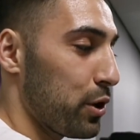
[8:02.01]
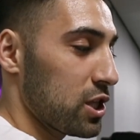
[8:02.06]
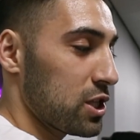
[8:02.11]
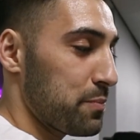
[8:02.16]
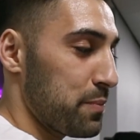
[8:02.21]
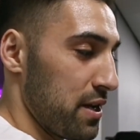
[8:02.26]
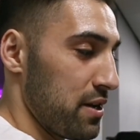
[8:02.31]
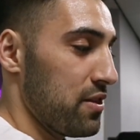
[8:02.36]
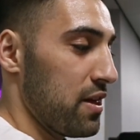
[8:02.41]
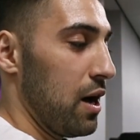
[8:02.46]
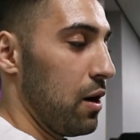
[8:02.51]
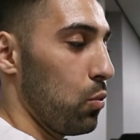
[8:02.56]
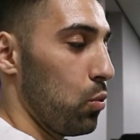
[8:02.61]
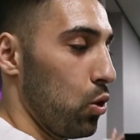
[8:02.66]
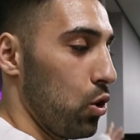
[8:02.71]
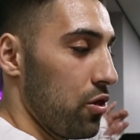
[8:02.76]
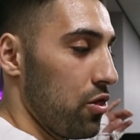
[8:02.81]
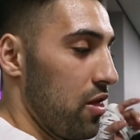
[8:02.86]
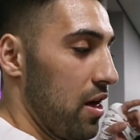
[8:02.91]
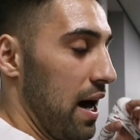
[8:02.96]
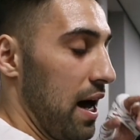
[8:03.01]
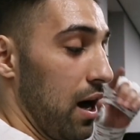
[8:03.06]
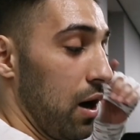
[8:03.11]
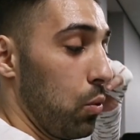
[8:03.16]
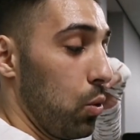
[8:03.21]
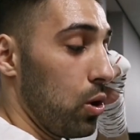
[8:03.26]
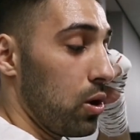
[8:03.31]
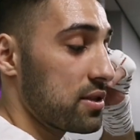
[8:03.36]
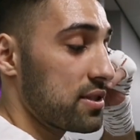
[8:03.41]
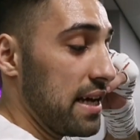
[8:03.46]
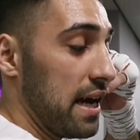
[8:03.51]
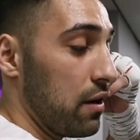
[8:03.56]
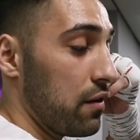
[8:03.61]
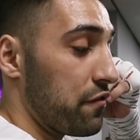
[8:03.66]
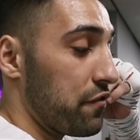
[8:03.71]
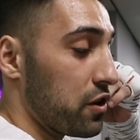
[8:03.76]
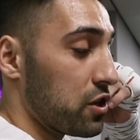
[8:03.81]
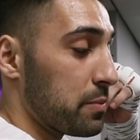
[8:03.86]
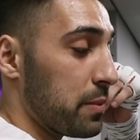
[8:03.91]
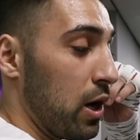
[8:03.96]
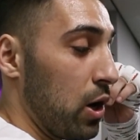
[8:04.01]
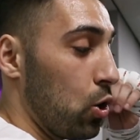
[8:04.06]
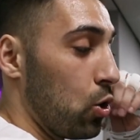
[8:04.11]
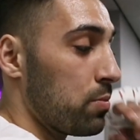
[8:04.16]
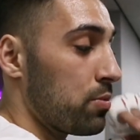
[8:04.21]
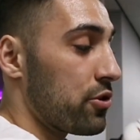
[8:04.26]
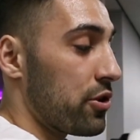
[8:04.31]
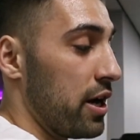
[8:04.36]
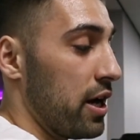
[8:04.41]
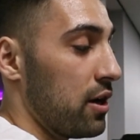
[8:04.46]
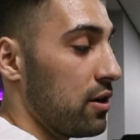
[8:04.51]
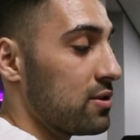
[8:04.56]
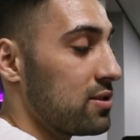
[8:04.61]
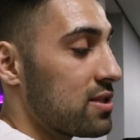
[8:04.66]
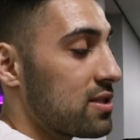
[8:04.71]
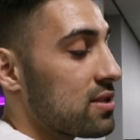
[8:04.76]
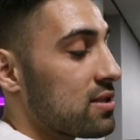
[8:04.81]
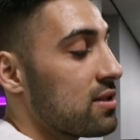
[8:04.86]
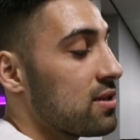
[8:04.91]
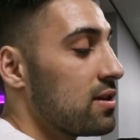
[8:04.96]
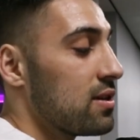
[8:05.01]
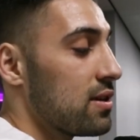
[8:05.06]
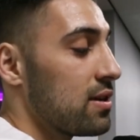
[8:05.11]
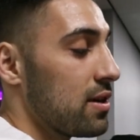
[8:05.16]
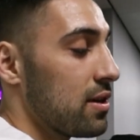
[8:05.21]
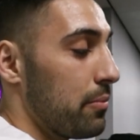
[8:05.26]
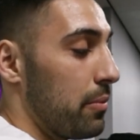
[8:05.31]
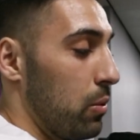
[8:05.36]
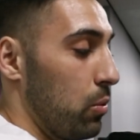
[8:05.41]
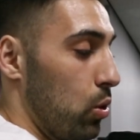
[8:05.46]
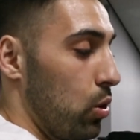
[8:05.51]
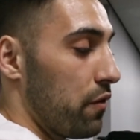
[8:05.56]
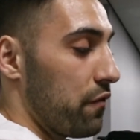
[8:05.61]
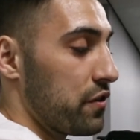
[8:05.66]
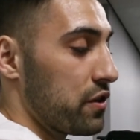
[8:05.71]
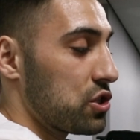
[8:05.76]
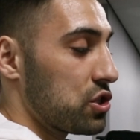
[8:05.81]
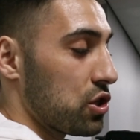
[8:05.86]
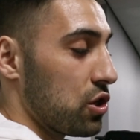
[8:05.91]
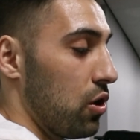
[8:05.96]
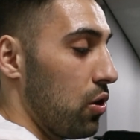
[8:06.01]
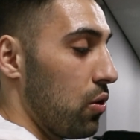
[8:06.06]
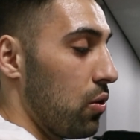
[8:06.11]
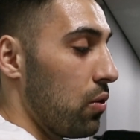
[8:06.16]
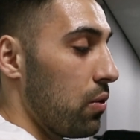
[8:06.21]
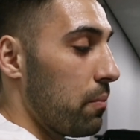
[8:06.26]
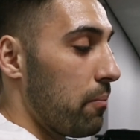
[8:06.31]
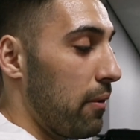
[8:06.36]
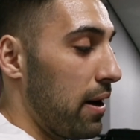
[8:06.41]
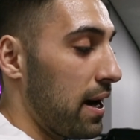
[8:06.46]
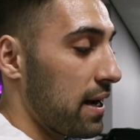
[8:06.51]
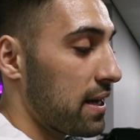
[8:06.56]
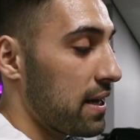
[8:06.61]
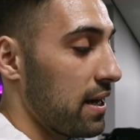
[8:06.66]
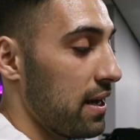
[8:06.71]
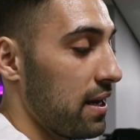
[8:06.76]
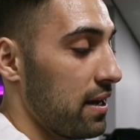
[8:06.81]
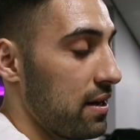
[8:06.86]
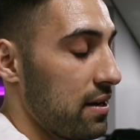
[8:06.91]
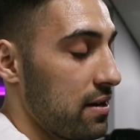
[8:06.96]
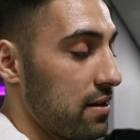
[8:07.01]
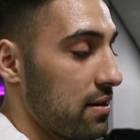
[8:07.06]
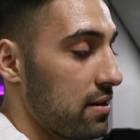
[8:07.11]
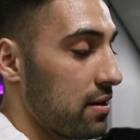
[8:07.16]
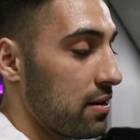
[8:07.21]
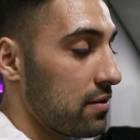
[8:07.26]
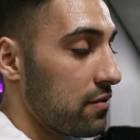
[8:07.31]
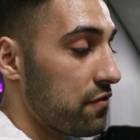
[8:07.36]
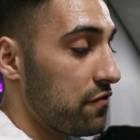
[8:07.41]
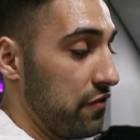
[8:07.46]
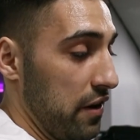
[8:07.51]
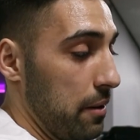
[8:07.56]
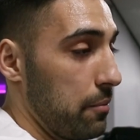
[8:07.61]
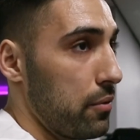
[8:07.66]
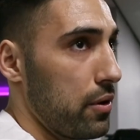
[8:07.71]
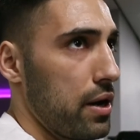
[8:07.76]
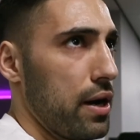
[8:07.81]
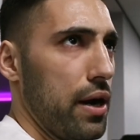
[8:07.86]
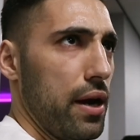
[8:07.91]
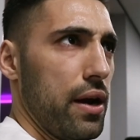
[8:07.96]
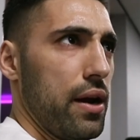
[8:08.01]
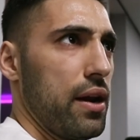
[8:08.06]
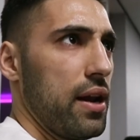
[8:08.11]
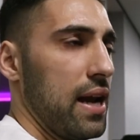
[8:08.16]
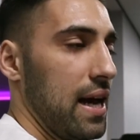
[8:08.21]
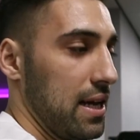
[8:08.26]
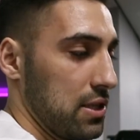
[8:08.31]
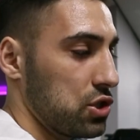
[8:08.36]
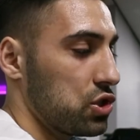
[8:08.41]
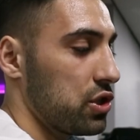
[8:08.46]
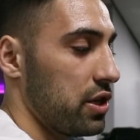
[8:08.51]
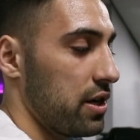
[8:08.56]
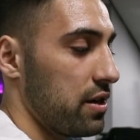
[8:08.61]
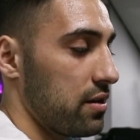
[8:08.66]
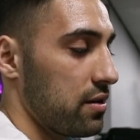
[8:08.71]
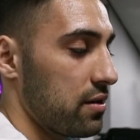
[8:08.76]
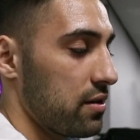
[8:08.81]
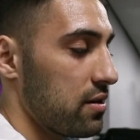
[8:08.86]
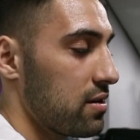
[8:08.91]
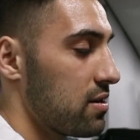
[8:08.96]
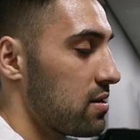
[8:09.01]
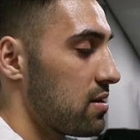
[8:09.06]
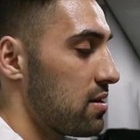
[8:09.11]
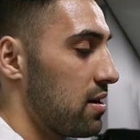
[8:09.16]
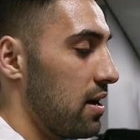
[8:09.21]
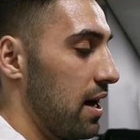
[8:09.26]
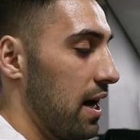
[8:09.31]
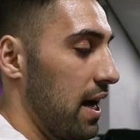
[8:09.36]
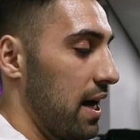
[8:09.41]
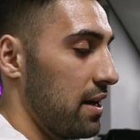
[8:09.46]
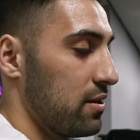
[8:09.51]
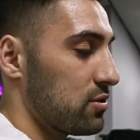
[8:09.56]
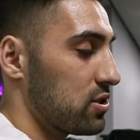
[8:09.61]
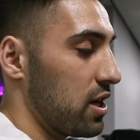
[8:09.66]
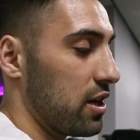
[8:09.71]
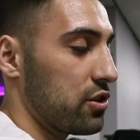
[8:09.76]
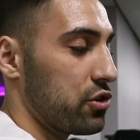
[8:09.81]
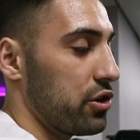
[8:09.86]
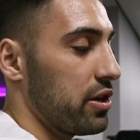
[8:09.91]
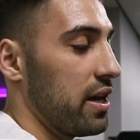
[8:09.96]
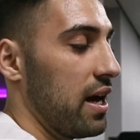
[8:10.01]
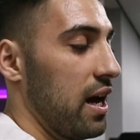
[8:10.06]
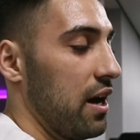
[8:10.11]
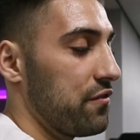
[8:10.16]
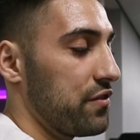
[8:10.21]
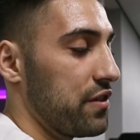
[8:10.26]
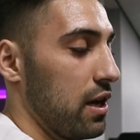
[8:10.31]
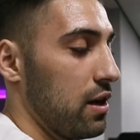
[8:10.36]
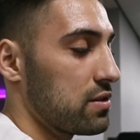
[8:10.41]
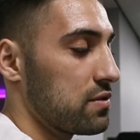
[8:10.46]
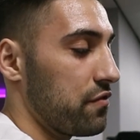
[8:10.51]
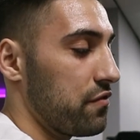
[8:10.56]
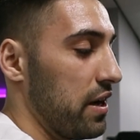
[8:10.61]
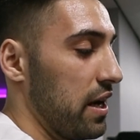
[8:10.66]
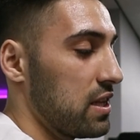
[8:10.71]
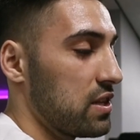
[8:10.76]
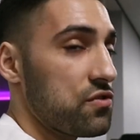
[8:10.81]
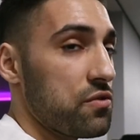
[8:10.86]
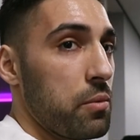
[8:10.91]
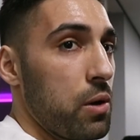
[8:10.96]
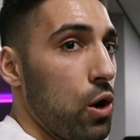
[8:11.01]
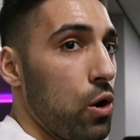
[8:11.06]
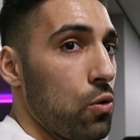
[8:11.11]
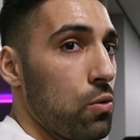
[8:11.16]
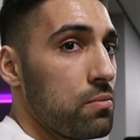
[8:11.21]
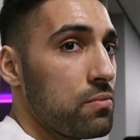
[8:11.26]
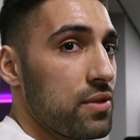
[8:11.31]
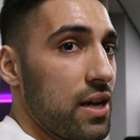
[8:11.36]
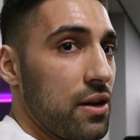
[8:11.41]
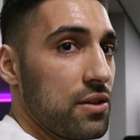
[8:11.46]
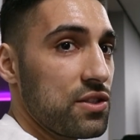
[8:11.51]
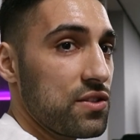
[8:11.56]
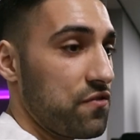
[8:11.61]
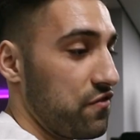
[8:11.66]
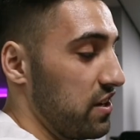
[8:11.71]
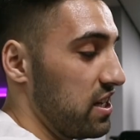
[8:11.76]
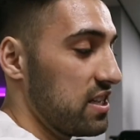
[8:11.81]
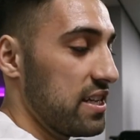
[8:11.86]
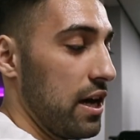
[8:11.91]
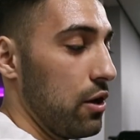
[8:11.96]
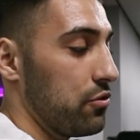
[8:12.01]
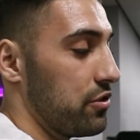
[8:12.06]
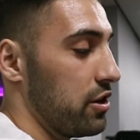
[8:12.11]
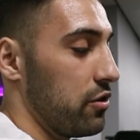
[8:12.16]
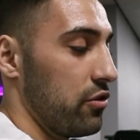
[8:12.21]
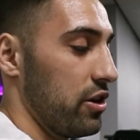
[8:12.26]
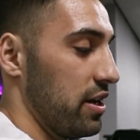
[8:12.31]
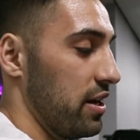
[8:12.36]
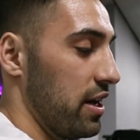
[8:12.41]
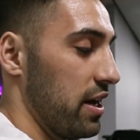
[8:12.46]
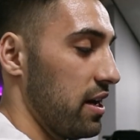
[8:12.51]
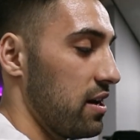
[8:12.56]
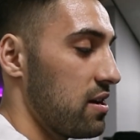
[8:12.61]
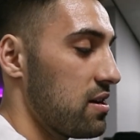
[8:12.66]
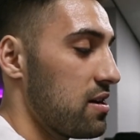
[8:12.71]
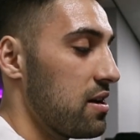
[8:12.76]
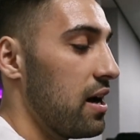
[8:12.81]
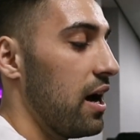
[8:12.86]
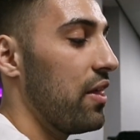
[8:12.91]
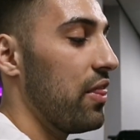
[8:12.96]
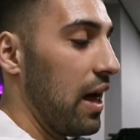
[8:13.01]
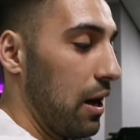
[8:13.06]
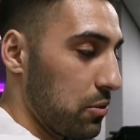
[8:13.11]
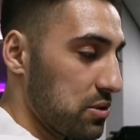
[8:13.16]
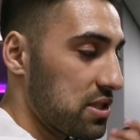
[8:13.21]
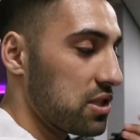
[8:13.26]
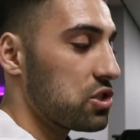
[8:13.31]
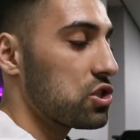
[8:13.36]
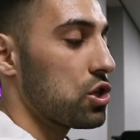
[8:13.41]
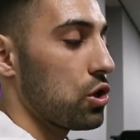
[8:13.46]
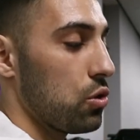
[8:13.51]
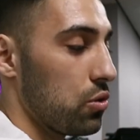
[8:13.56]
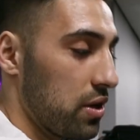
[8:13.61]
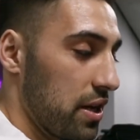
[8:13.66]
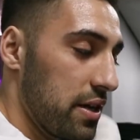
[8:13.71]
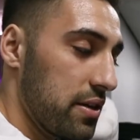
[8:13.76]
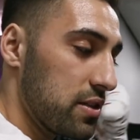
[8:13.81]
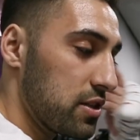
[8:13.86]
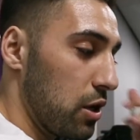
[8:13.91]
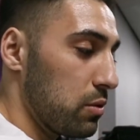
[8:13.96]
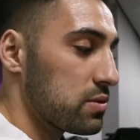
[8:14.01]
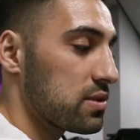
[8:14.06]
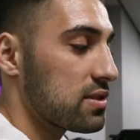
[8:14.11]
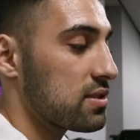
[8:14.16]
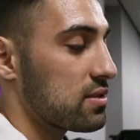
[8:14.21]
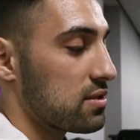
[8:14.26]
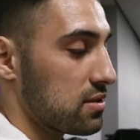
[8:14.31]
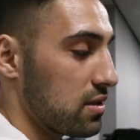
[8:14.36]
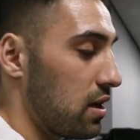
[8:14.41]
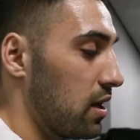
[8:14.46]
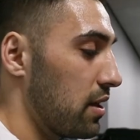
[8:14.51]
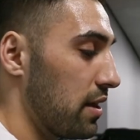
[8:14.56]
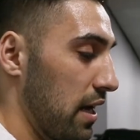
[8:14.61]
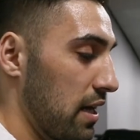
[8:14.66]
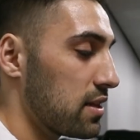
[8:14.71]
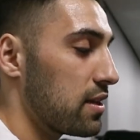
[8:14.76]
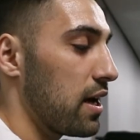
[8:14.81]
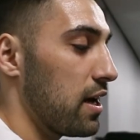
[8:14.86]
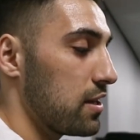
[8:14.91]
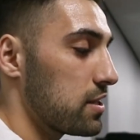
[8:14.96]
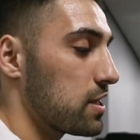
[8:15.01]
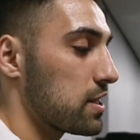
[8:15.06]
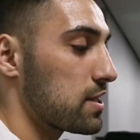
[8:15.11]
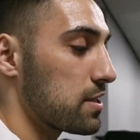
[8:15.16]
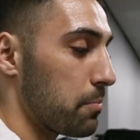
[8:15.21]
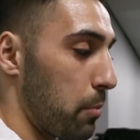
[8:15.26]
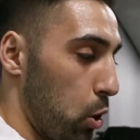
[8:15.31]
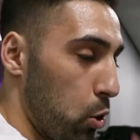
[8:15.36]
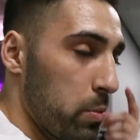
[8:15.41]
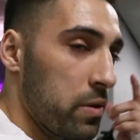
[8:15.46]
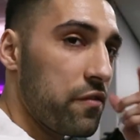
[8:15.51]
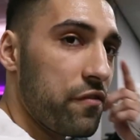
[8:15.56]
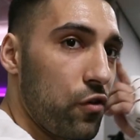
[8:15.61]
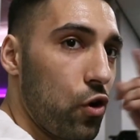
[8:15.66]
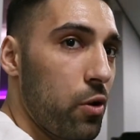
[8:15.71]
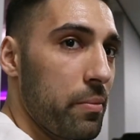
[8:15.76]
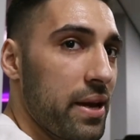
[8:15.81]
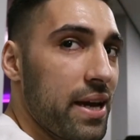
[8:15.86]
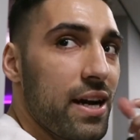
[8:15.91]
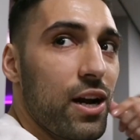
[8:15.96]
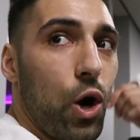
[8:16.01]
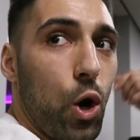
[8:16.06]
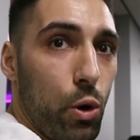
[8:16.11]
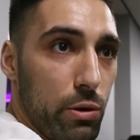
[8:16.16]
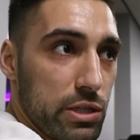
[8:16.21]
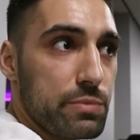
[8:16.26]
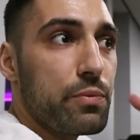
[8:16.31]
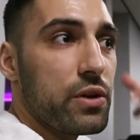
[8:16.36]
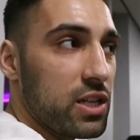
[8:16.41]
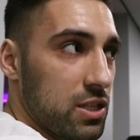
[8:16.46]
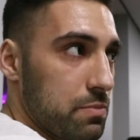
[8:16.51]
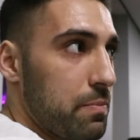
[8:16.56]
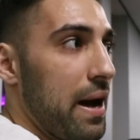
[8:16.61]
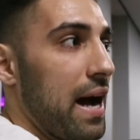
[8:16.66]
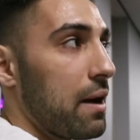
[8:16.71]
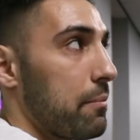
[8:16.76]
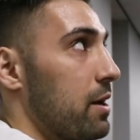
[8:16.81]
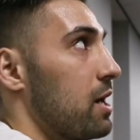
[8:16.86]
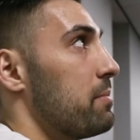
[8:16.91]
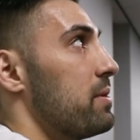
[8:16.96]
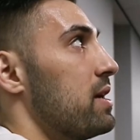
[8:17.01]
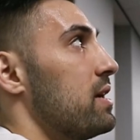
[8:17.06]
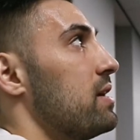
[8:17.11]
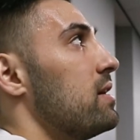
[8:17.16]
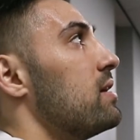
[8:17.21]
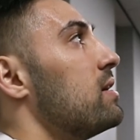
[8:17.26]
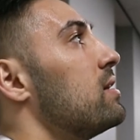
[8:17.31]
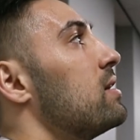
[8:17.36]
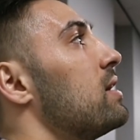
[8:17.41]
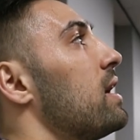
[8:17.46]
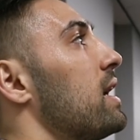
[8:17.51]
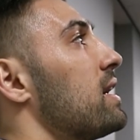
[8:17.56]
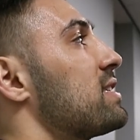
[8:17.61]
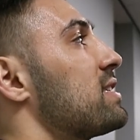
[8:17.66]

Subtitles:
But it's been that one that I walked out in front of my home crowd, my Waterford show back in February last year. Mm-hmm. And it was like 3,500 fans from home that filled out the arena. And that was the tune, and that's a moment for me, and it always brings back maybe excitement.